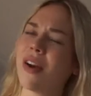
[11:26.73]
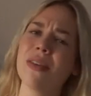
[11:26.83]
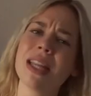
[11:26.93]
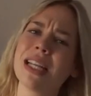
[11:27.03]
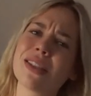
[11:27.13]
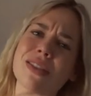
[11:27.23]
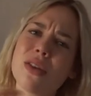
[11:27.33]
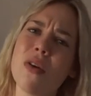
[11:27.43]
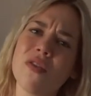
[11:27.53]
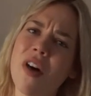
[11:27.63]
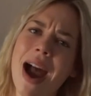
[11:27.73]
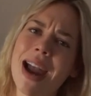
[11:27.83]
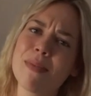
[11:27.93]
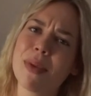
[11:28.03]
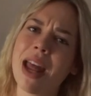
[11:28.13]
Everything is so
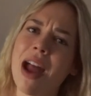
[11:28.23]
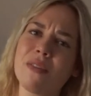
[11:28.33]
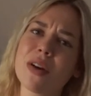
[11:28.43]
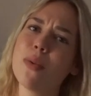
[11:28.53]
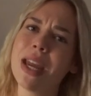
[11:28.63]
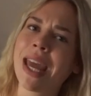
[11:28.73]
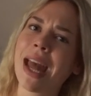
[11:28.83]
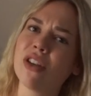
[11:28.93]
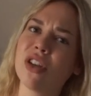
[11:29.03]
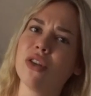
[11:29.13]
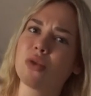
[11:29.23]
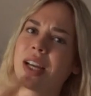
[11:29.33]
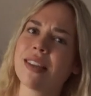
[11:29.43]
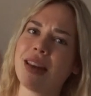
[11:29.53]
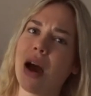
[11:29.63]
fine, but every weekend she
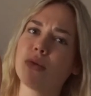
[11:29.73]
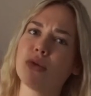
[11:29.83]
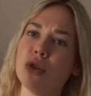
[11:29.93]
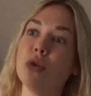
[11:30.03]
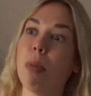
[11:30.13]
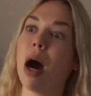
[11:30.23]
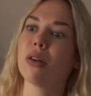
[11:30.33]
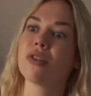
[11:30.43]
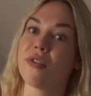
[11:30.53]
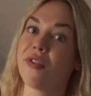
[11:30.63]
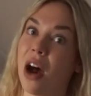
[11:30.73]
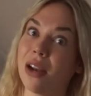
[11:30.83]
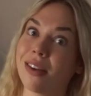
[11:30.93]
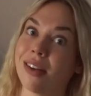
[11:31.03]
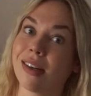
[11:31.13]
drinks down 2 bottles of
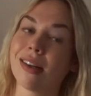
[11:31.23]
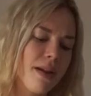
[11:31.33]
vodka.